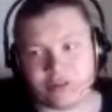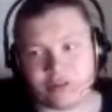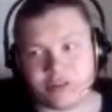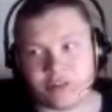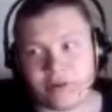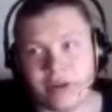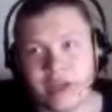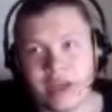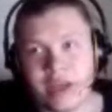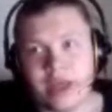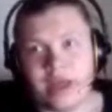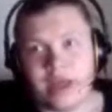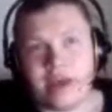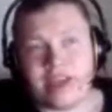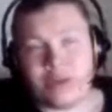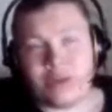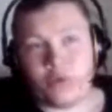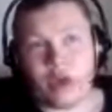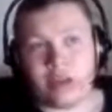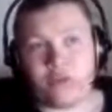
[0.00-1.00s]
so
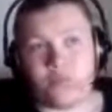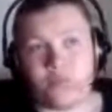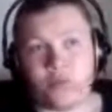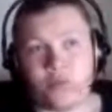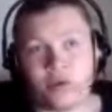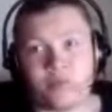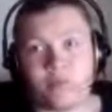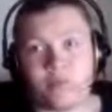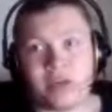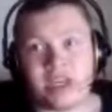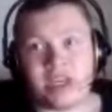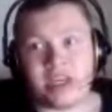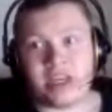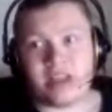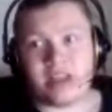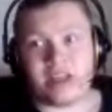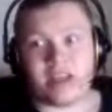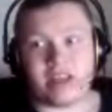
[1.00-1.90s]
it would be